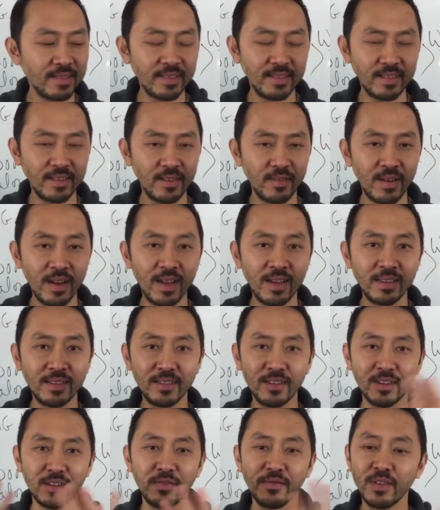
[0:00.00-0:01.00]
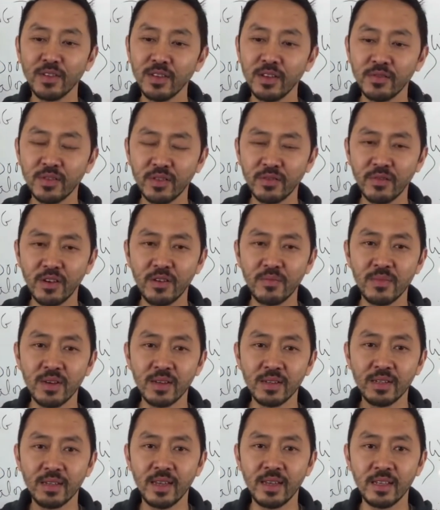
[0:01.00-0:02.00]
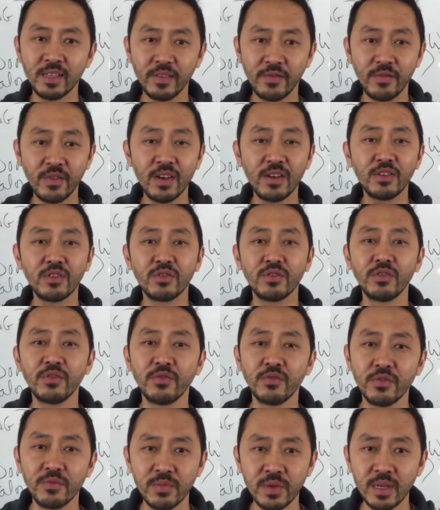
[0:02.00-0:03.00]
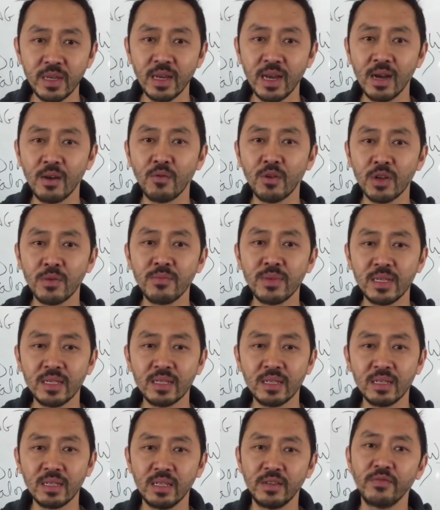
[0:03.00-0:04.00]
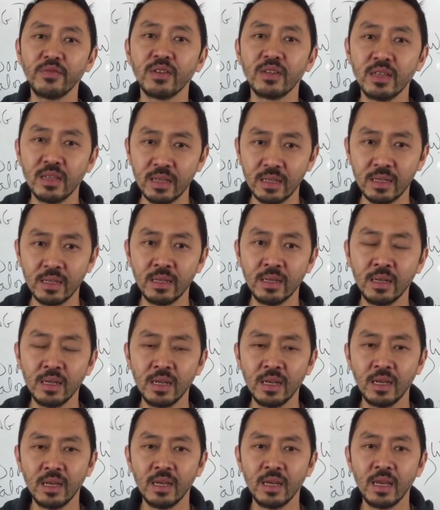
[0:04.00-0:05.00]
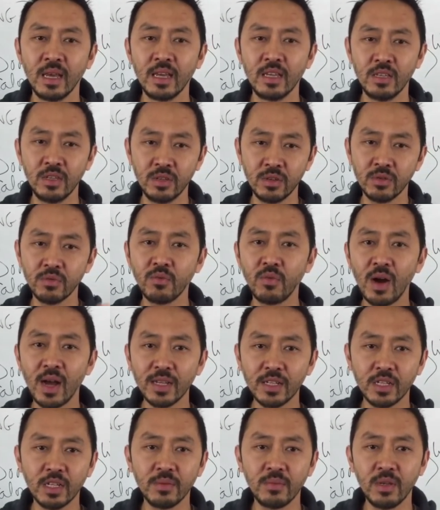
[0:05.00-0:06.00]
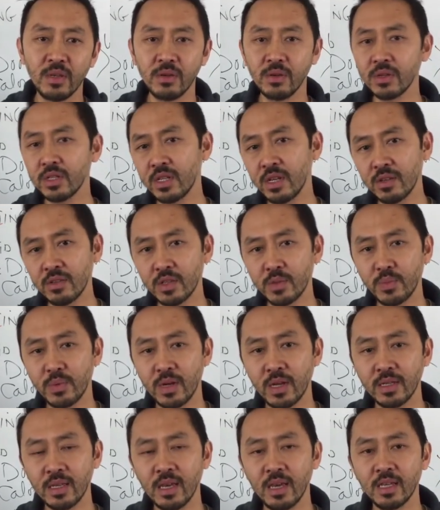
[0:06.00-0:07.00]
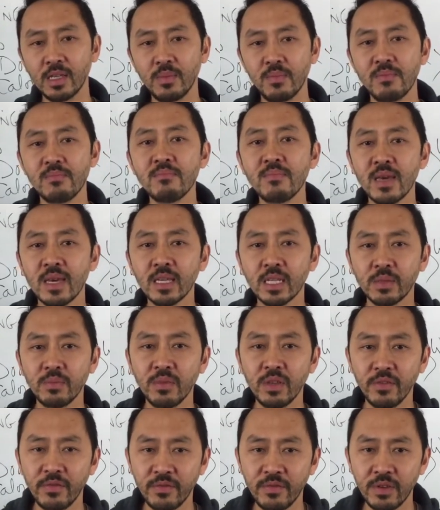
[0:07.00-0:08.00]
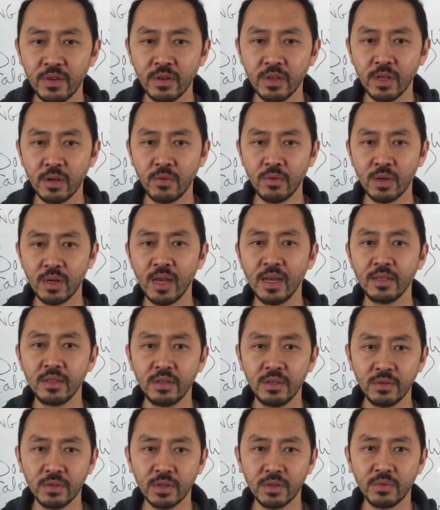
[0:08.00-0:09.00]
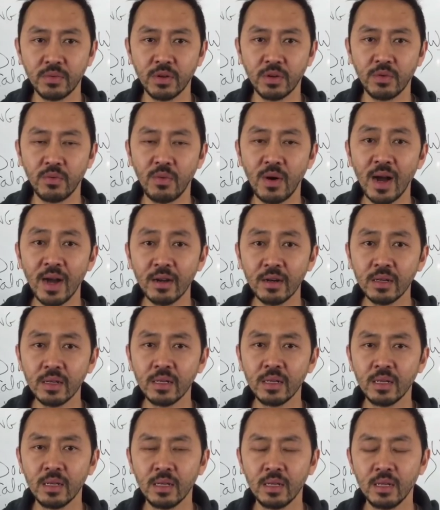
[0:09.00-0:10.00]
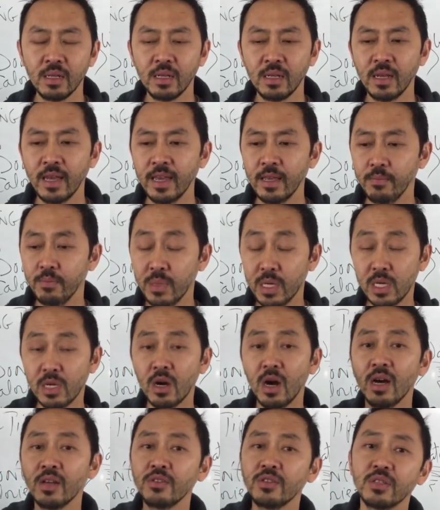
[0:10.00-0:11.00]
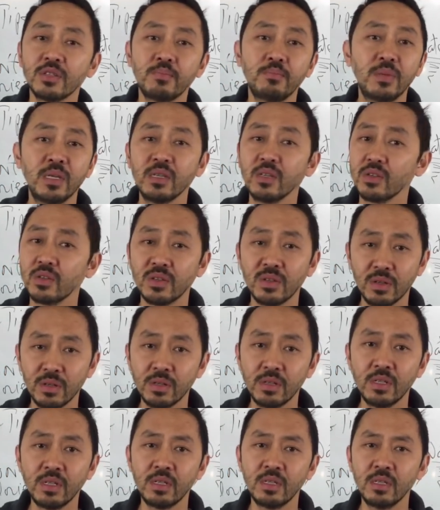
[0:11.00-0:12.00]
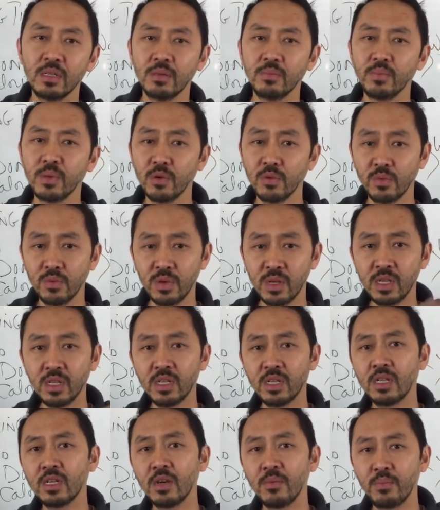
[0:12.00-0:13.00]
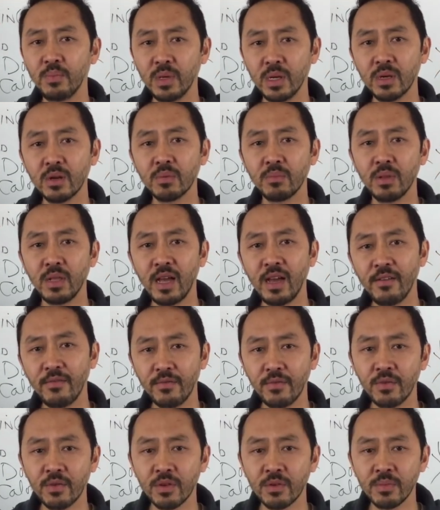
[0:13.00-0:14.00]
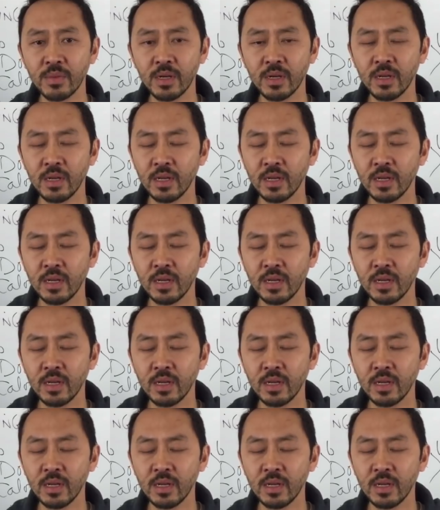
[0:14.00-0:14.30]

All right. Dr. V loves you very much. And it's very true for me. I want to be significant. you're watching me, you're sharing this broadcast makes me feel like what I do is worthwhile and beyond just being a surgeon, but reaching a bigger platform.